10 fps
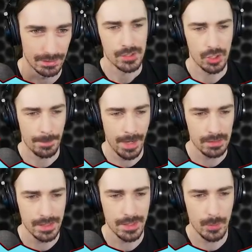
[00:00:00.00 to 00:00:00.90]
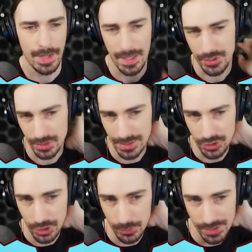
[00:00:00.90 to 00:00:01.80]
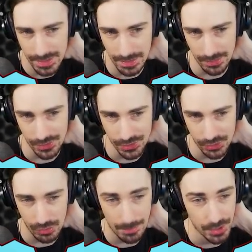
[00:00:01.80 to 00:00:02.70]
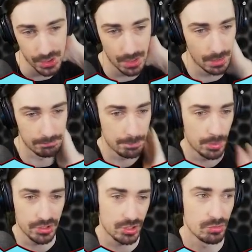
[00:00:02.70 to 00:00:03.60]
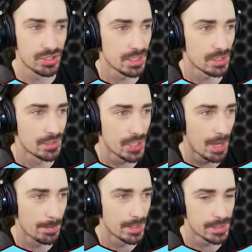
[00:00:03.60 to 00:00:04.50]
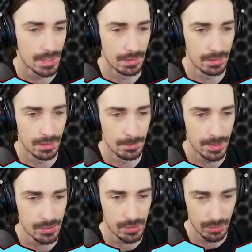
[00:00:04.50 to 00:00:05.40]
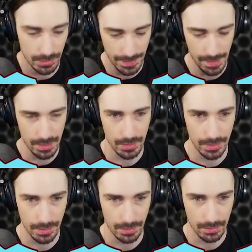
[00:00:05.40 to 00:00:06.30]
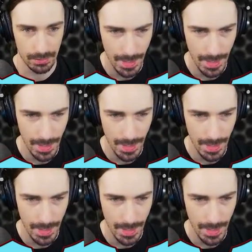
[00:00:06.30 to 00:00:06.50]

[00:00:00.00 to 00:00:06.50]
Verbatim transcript: So apparently there were actually two seats, so I'm just gonna put two seats on top of this thing. Gonna be historically accurate here.